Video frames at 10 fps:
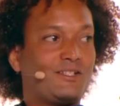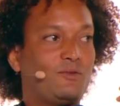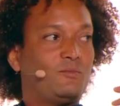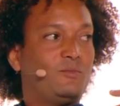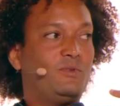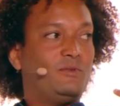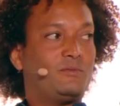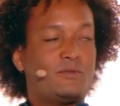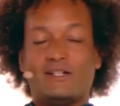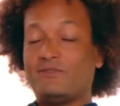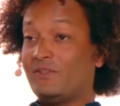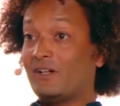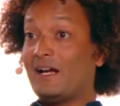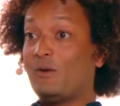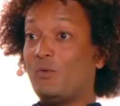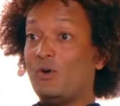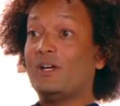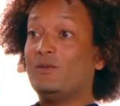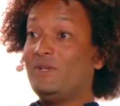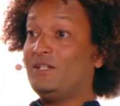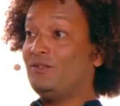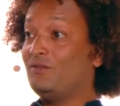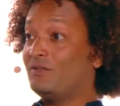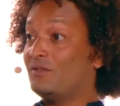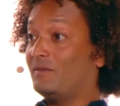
So we were kind of figuring out what can we do to